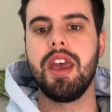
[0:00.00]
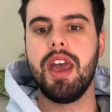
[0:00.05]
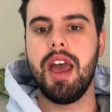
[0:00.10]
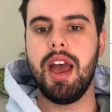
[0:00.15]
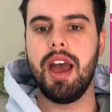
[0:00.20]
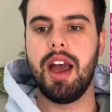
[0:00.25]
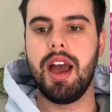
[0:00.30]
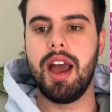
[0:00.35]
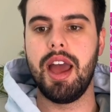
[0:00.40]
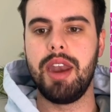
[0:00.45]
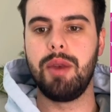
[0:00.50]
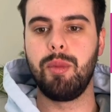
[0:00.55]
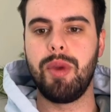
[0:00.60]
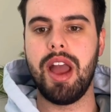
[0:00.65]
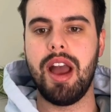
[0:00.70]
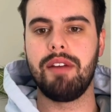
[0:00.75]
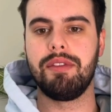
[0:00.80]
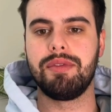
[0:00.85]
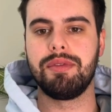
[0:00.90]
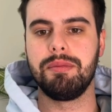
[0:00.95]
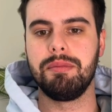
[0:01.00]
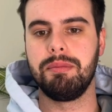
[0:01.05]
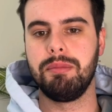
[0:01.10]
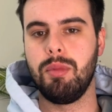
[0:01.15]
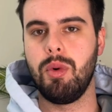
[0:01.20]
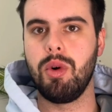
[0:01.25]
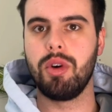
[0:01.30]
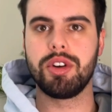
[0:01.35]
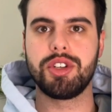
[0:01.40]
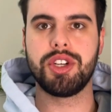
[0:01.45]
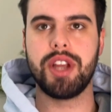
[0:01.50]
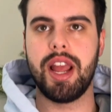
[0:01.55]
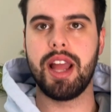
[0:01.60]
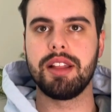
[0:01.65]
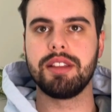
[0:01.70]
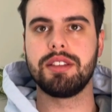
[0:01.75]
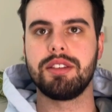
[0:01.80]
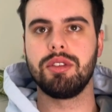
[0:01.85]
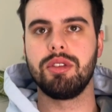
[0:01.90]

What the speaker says: and we have more chance